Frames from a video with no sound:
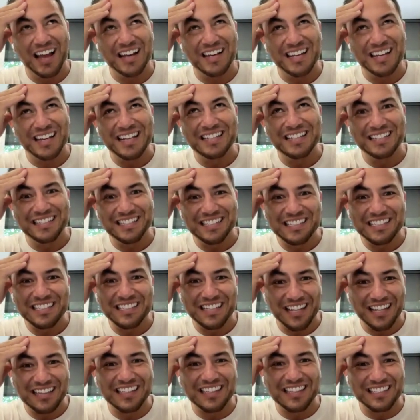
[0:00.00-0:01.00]
I need to
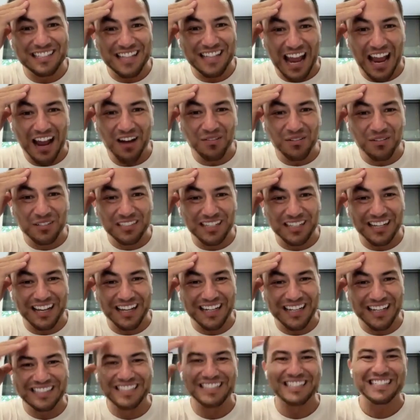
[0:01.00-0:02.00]
just get this out.
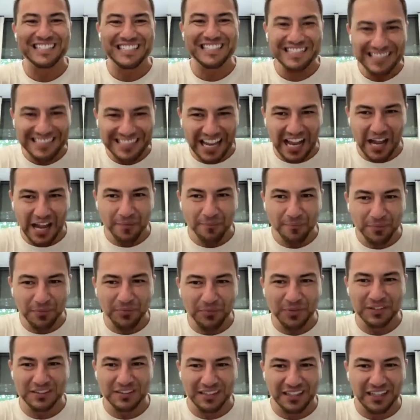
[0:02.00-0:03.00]
Like, I need to stop
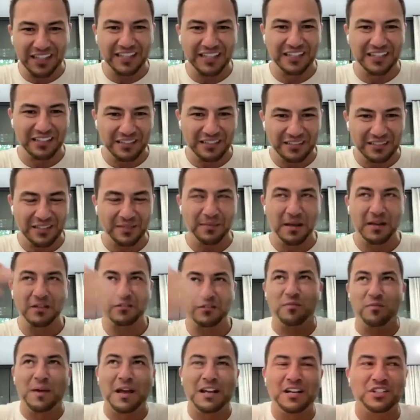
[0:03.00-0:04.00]
with like the
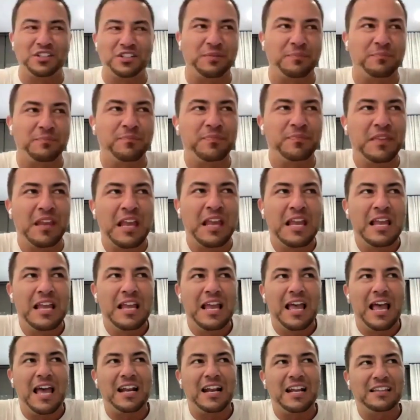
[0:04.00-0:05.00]
micromanaging.
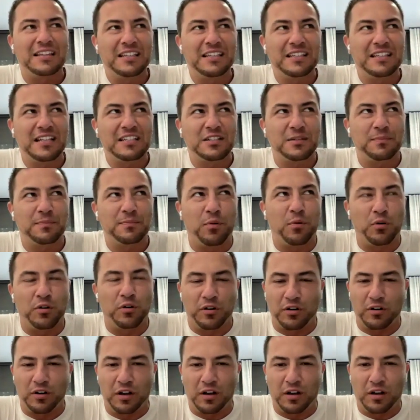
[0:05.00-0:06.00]
And I think that's a
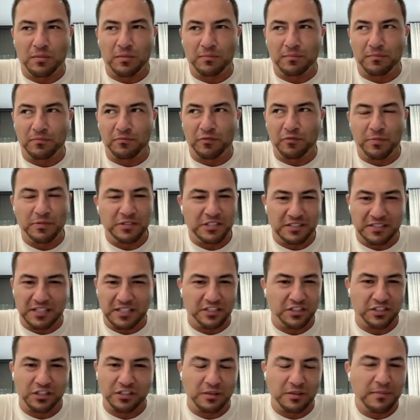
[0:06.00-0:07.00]
poor
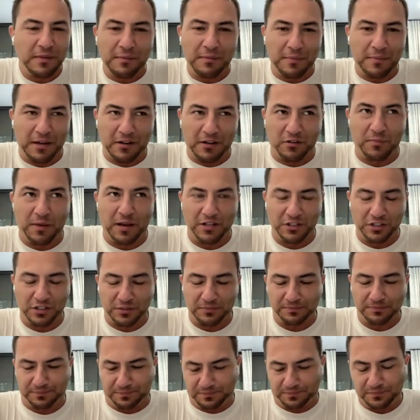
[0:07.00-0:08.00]
representation, because I'm not
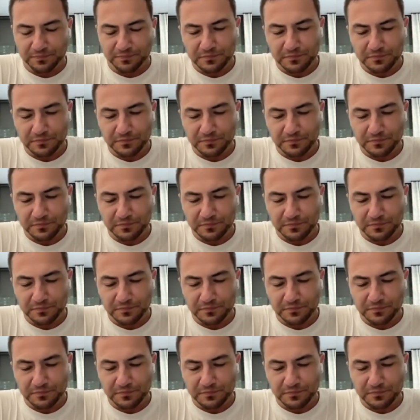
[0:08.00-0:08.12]
micromanaging.